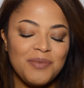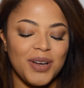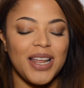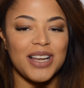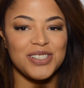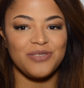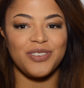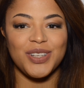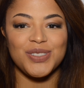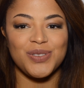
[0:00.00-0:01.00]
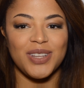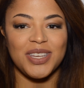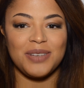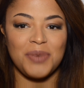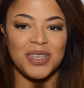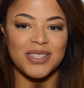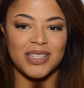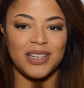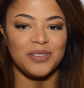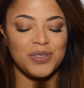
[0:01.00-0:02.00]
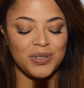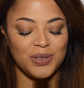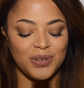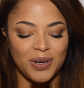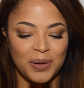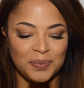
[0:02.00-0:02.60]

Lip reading: But it actually feels really amazing to